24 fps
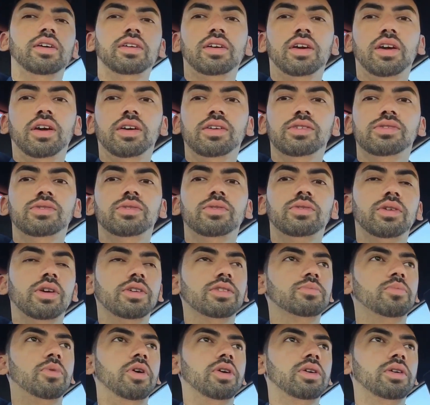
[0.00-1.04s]

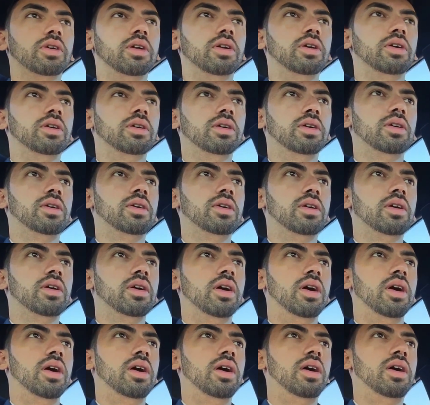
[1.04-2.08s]
Suitcase Marketer.
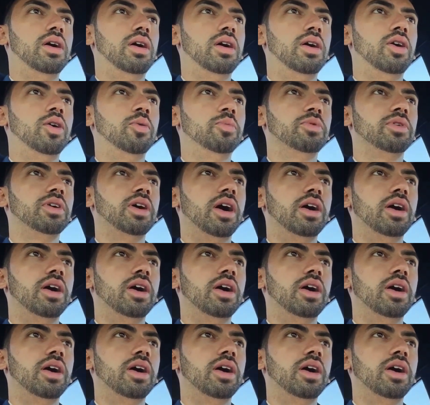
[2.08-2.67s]
Hope you